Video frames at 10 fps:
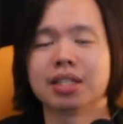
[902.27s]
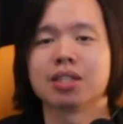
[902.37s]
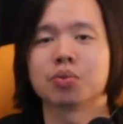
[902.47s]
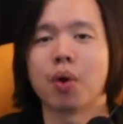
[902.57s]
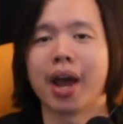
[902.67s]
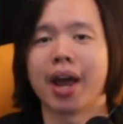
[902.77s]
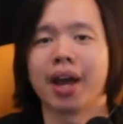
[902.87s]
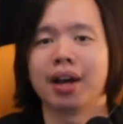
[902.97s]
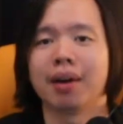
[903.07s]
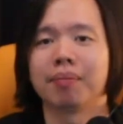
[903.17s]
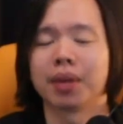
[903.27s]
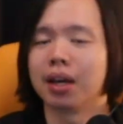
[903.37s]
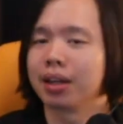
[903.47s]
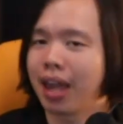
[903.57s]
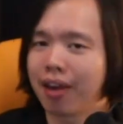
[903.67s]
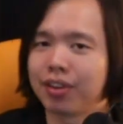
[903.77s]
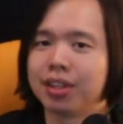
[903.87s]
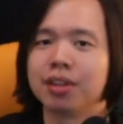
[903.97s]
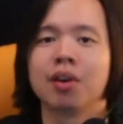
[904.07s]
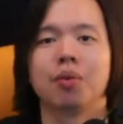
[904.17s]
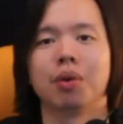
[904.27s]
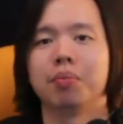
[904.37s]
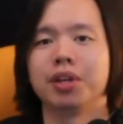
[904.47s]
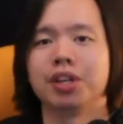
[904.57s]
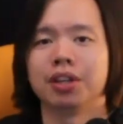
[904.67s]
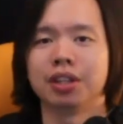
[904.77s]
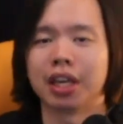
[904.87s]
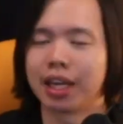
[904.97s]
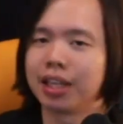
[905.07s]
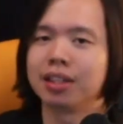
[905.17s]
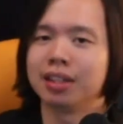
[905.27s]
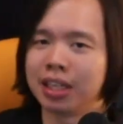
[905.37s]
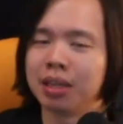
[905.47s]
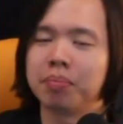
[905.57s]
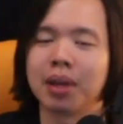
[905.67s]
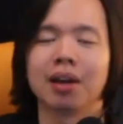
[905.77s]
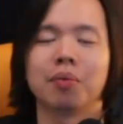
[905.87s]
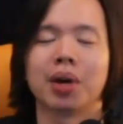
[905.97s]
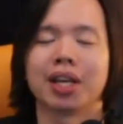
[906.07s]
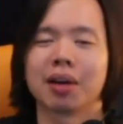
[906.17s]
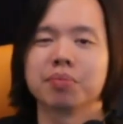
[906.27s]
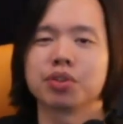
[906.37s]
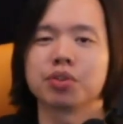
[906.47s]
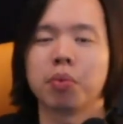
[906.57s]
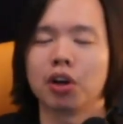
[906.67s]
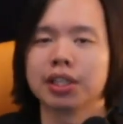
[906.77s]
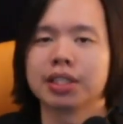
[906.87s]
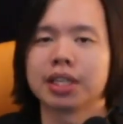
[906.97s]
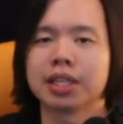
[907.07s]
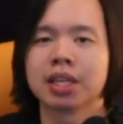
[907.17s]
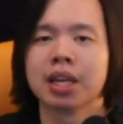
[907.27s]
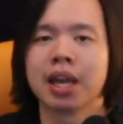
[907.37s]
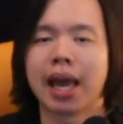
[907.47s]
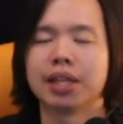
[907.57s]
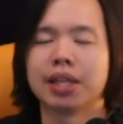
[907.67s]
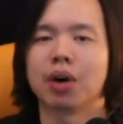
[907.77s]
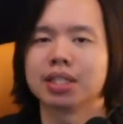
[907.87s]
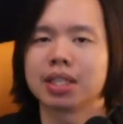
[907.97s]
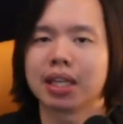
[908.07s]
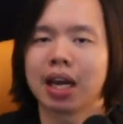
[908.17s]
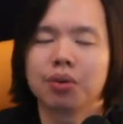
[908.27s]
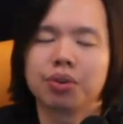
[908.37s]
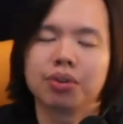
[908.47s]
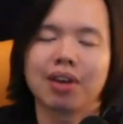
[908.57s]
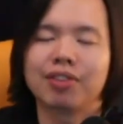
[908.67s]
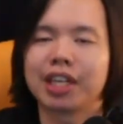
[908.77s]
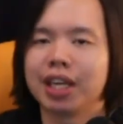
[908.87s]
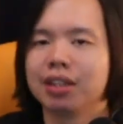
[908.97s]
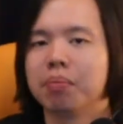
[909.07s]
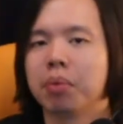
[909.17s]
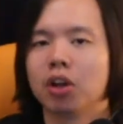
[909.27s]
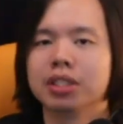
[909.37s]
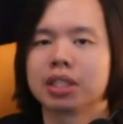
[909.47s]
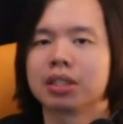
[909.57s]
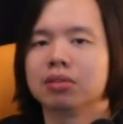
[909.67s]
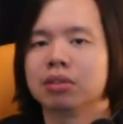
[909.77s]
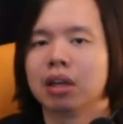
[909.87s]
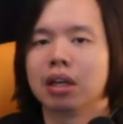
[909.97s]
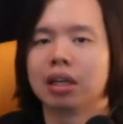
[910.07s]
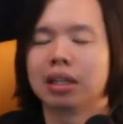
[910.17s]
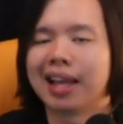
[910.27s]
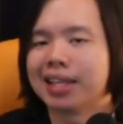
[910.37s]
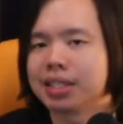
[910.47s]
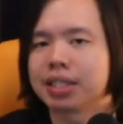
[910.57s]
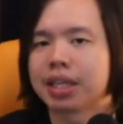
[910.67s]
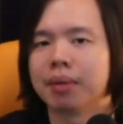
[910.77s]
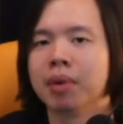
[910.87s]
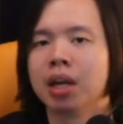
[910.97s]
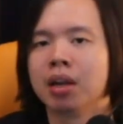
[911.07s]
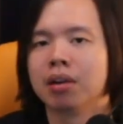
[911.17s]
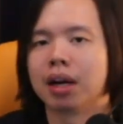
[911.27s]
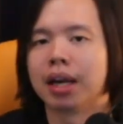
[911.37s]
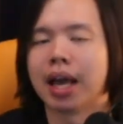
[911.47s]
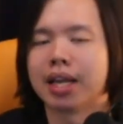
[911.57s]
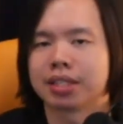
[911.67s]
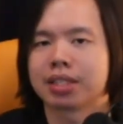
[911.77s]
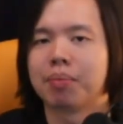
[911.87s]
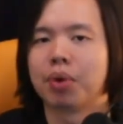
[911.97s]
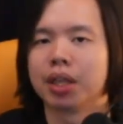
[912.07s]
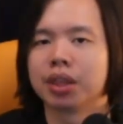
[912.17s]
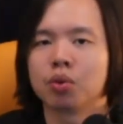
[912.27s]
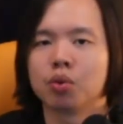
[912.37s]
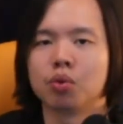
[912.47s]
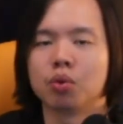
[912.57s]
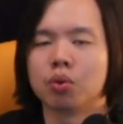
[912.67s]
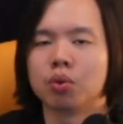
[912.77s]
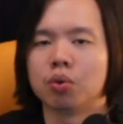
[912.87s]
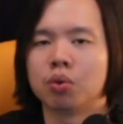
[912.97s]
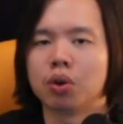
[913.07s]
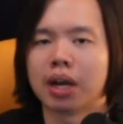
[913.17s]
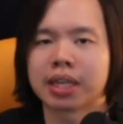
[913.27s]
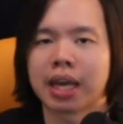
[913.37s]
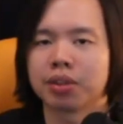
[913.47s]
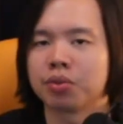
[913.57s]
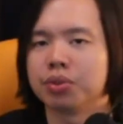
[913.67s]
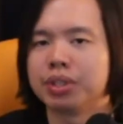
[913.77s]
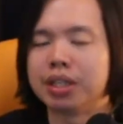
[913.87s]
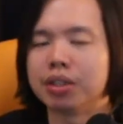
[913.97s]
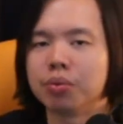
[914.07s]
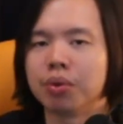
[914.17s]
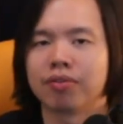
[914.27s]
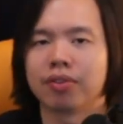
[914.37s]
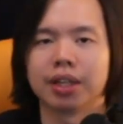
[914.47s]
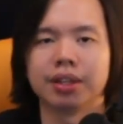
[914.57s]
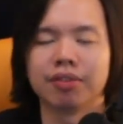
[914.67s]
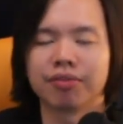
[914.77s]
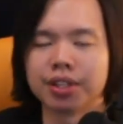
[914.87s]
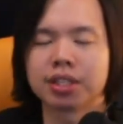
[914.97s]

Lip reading: where Kevin will be digging deep when it comes to politics and to understand how do you navigate the political landscape. Right, as someone who has had to deal with different